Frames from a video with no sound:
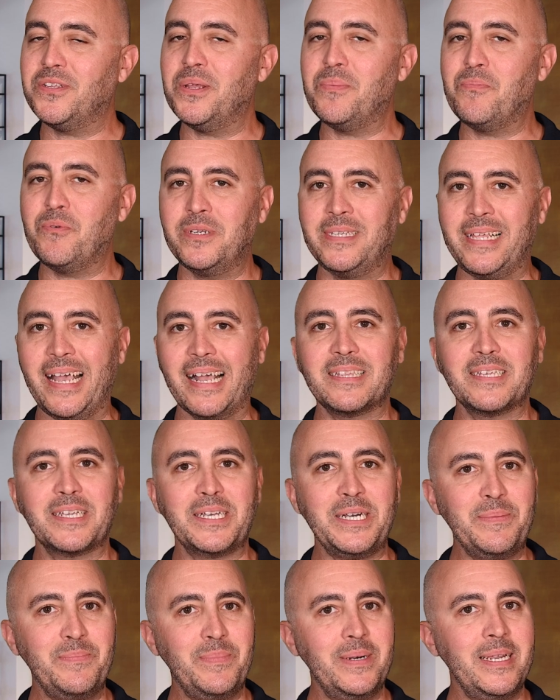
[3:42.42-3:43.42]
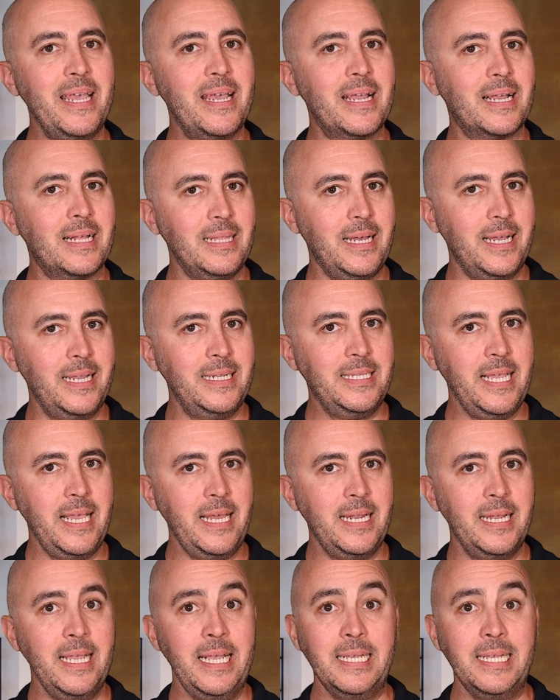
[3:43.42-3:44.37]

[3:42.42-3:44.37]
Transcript: to protect company and client data